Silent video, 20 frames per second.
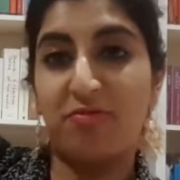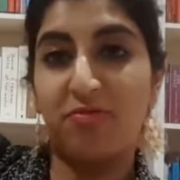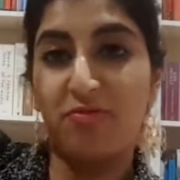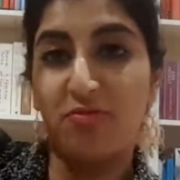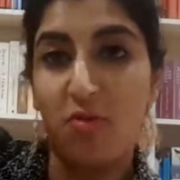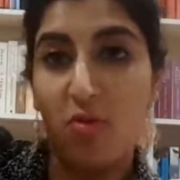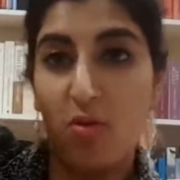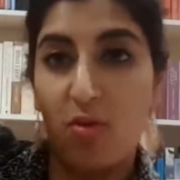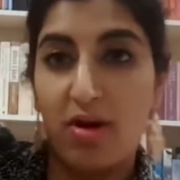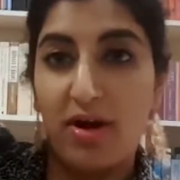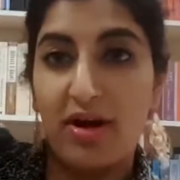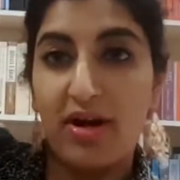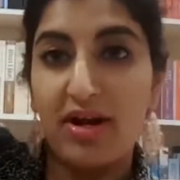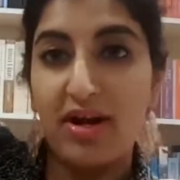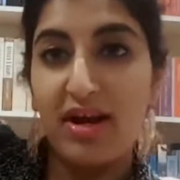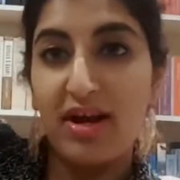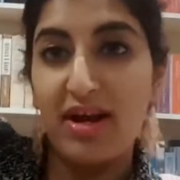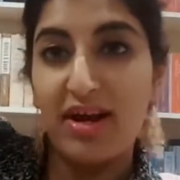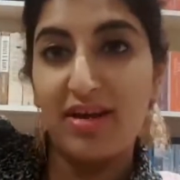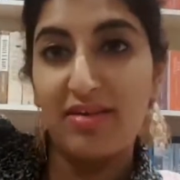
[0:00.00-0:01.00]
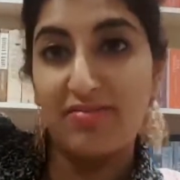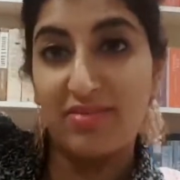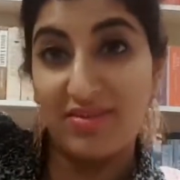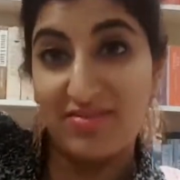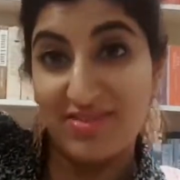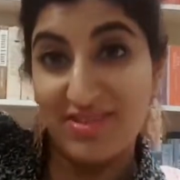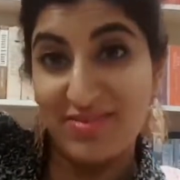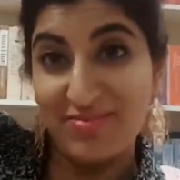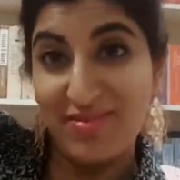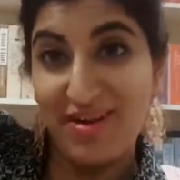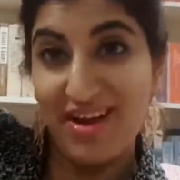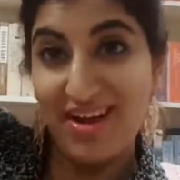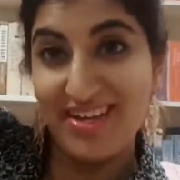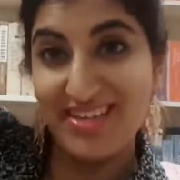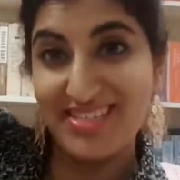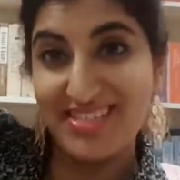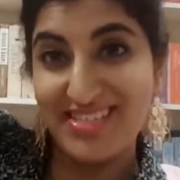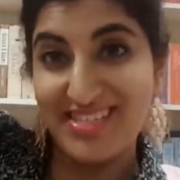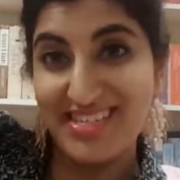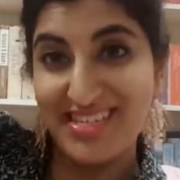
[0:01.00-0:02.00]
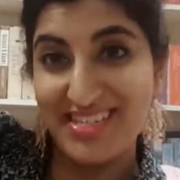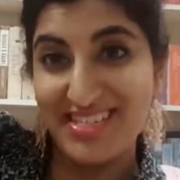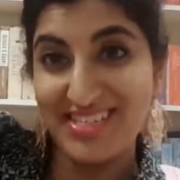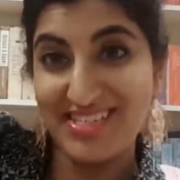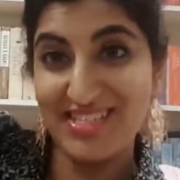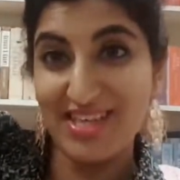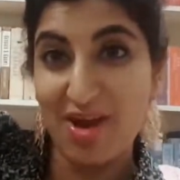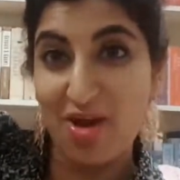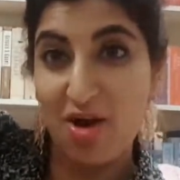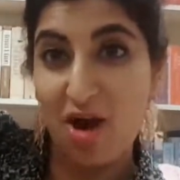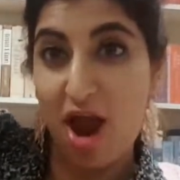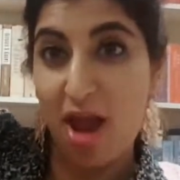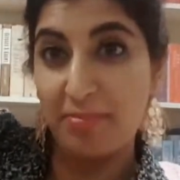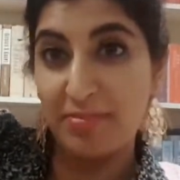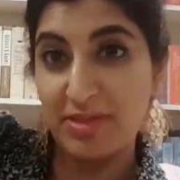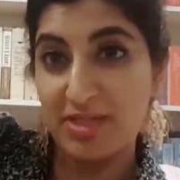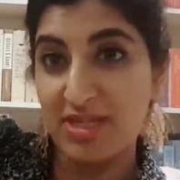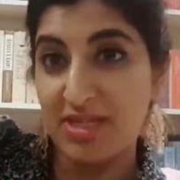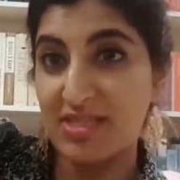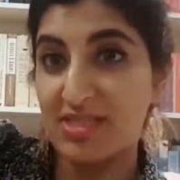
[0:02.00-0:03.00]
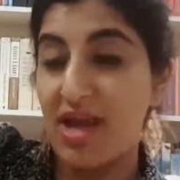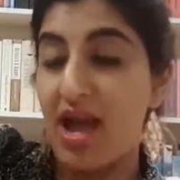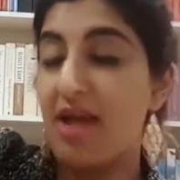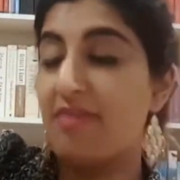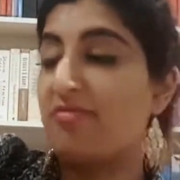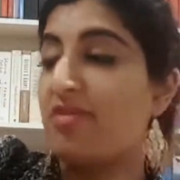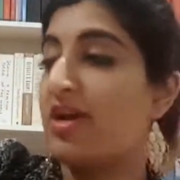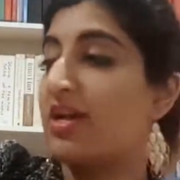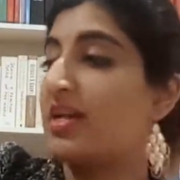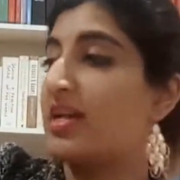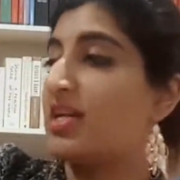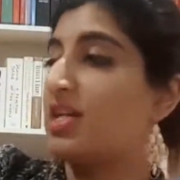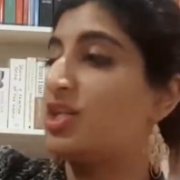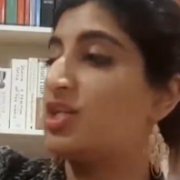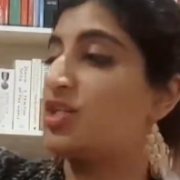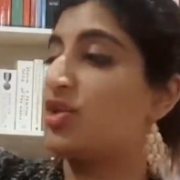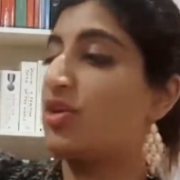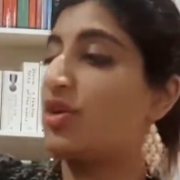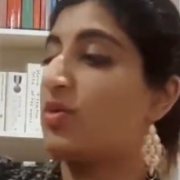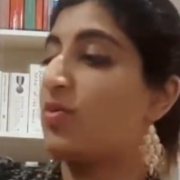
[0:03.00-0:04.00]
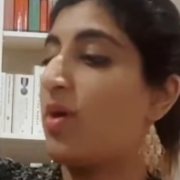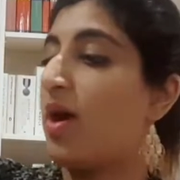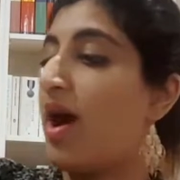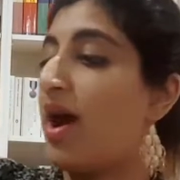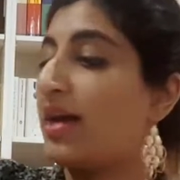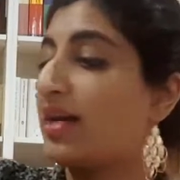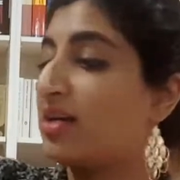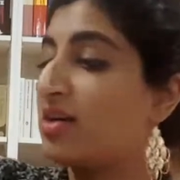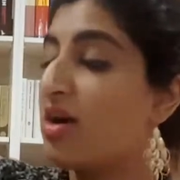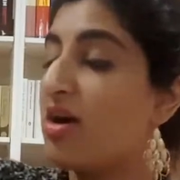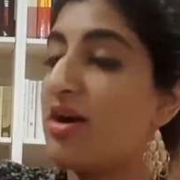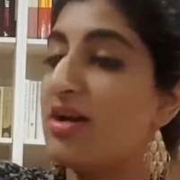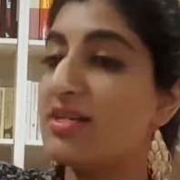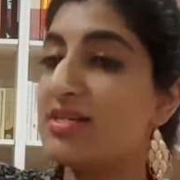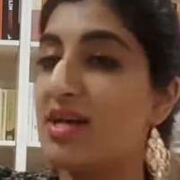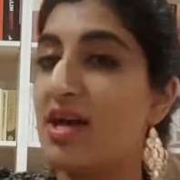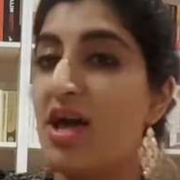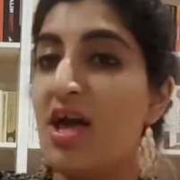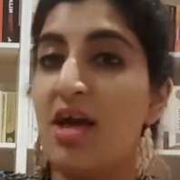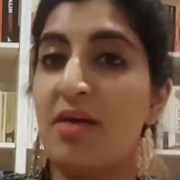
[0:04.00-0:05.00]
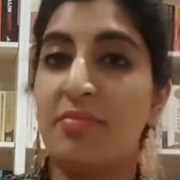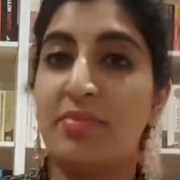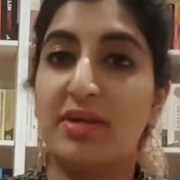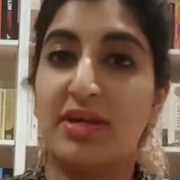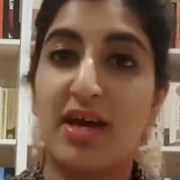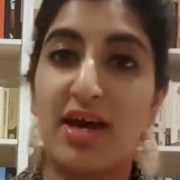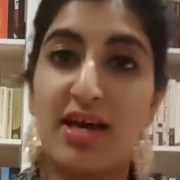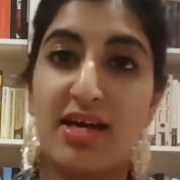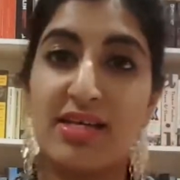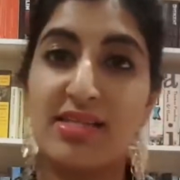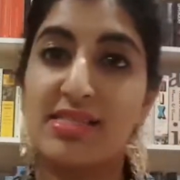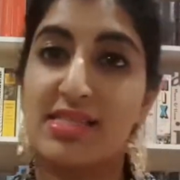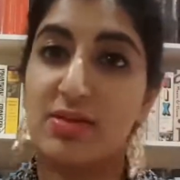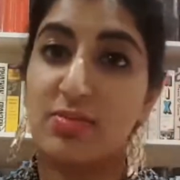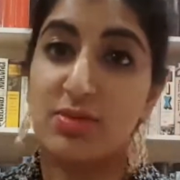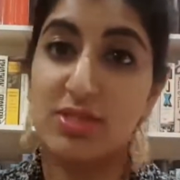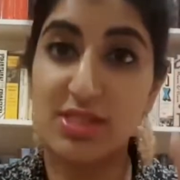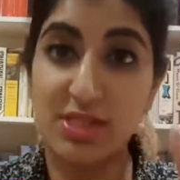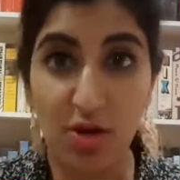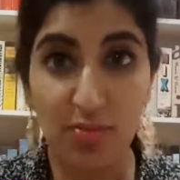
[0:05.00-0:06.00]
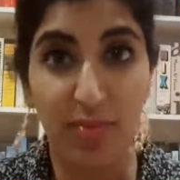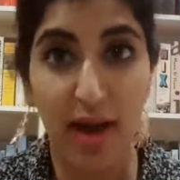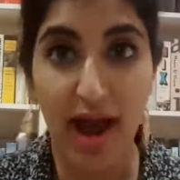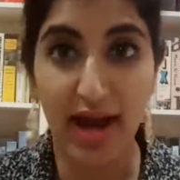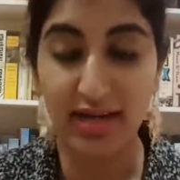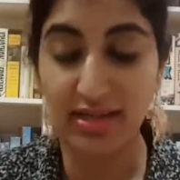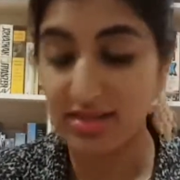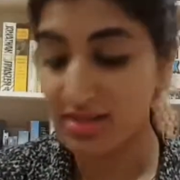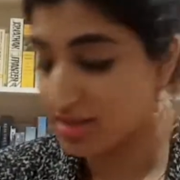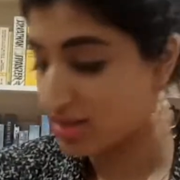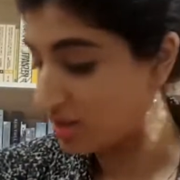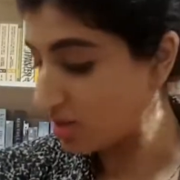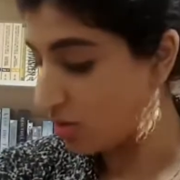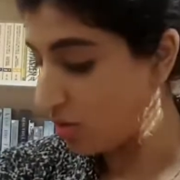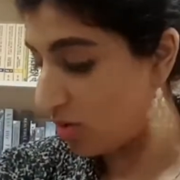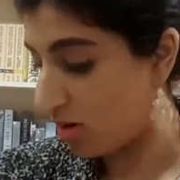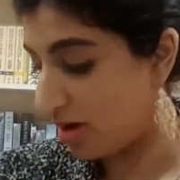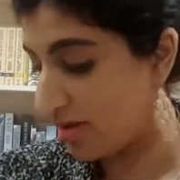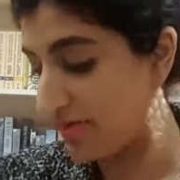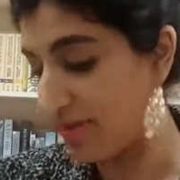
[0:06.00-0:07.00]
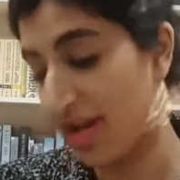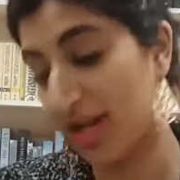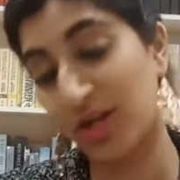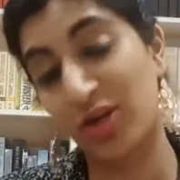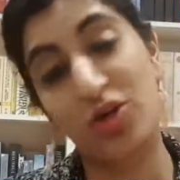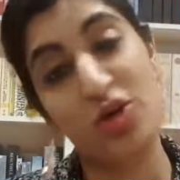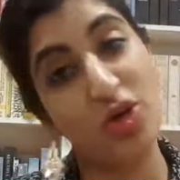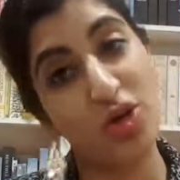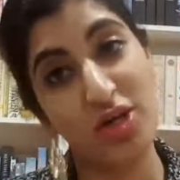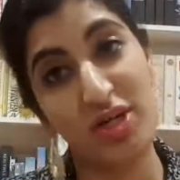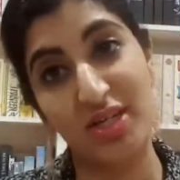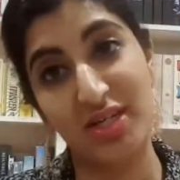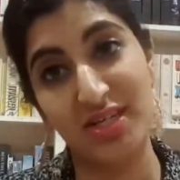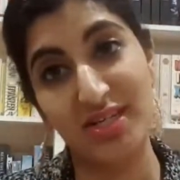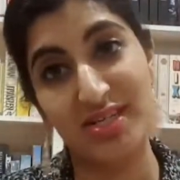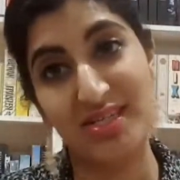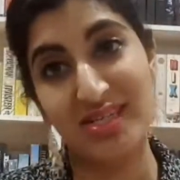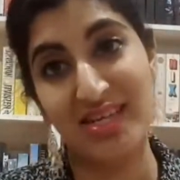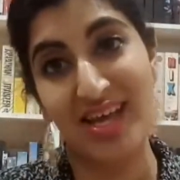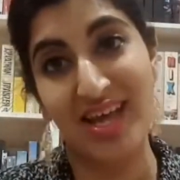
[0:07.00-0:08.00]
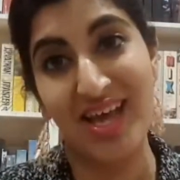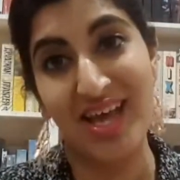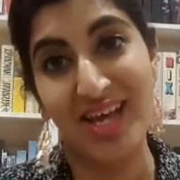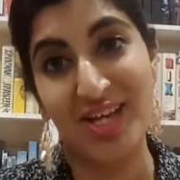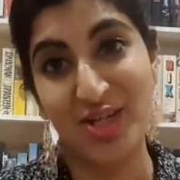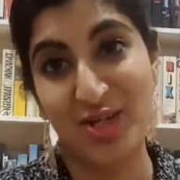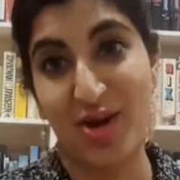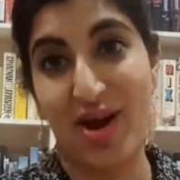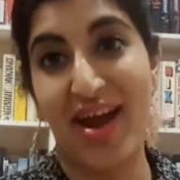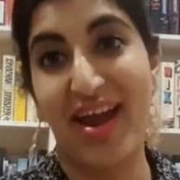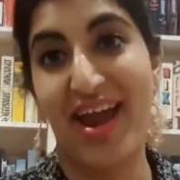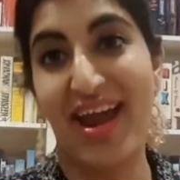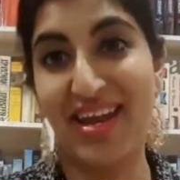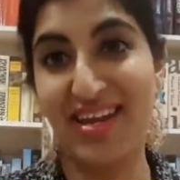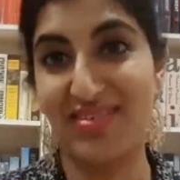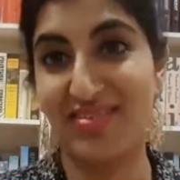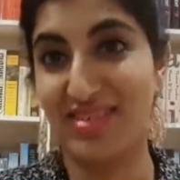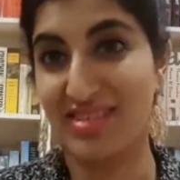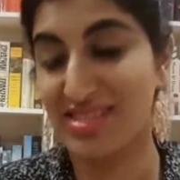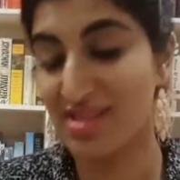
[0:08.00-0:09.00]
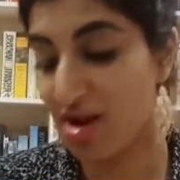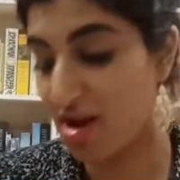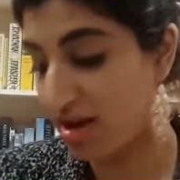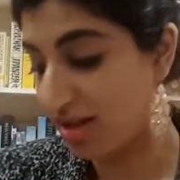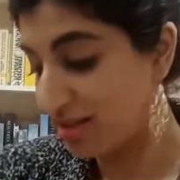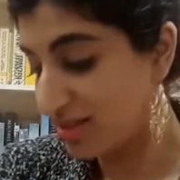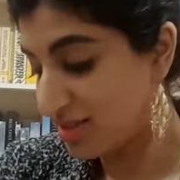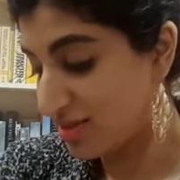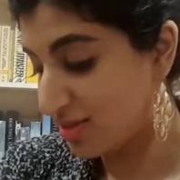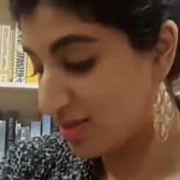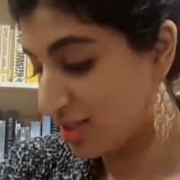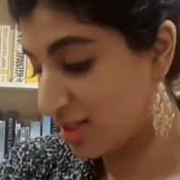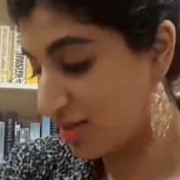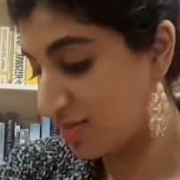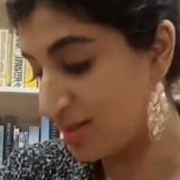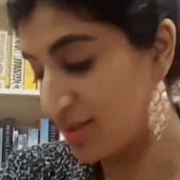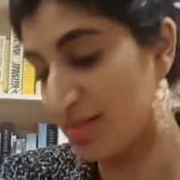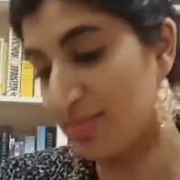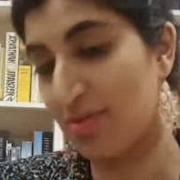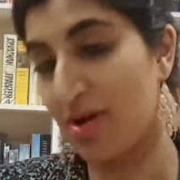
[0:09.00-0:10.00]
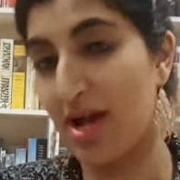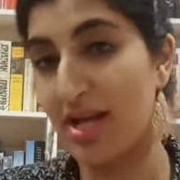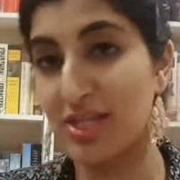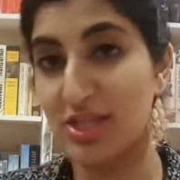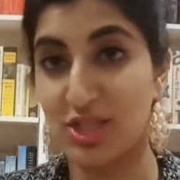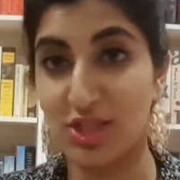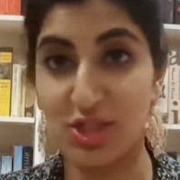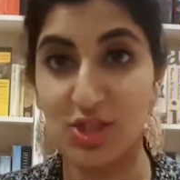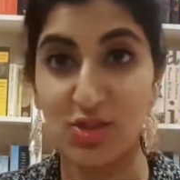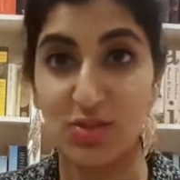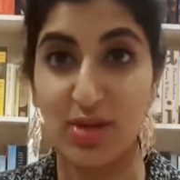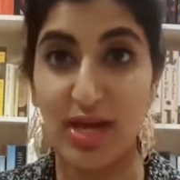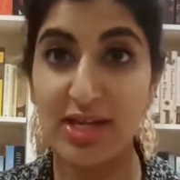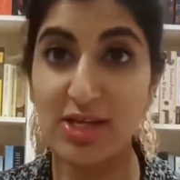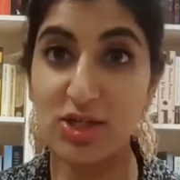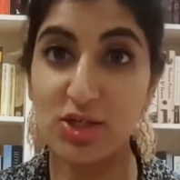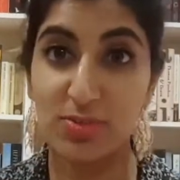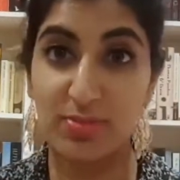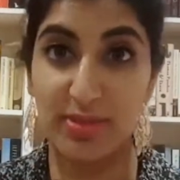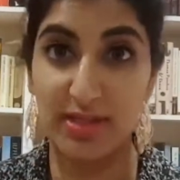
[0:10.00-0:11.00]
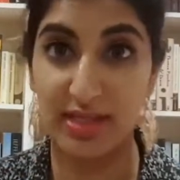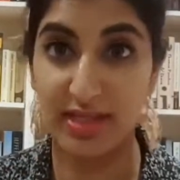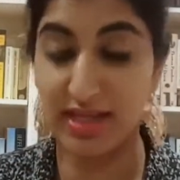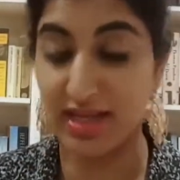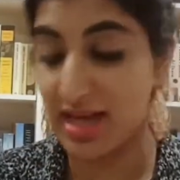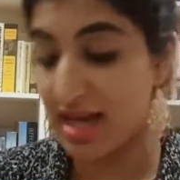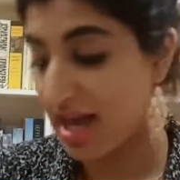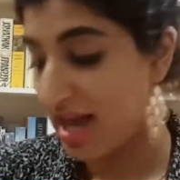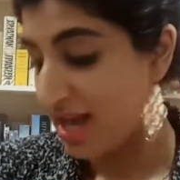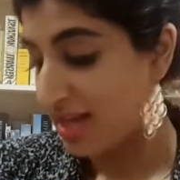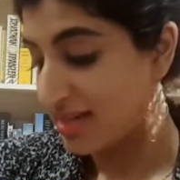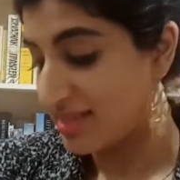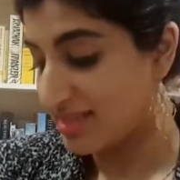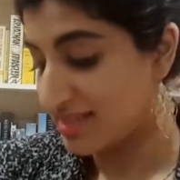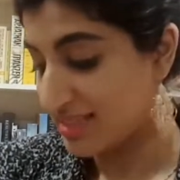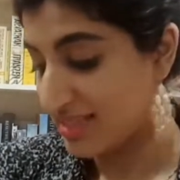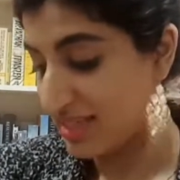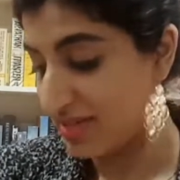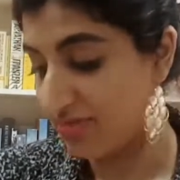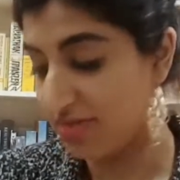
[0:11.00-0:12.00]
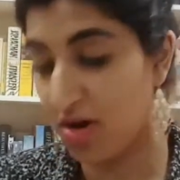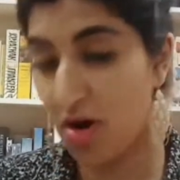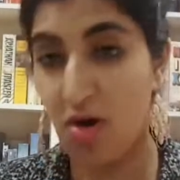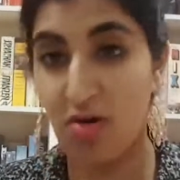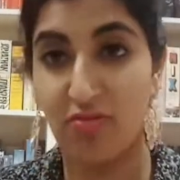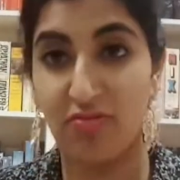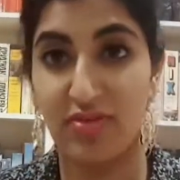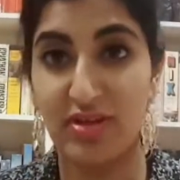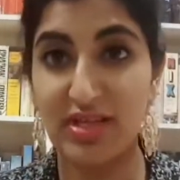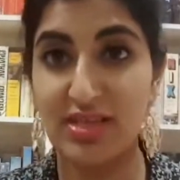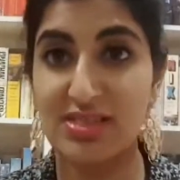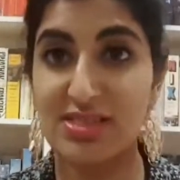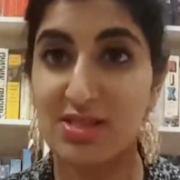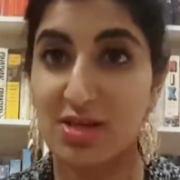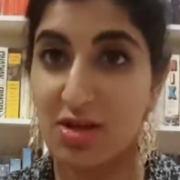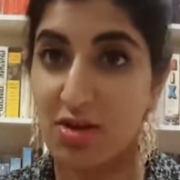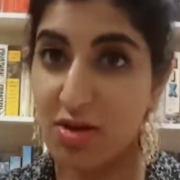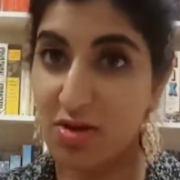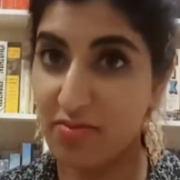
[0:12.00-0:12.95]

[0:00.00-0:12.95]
for 50 bucks. So I'm just going to dive right in and show you what I got, because it was so packed in the store that I couldn't try any of this on. So it's going to be a surprise to you and to me to see if it all fits.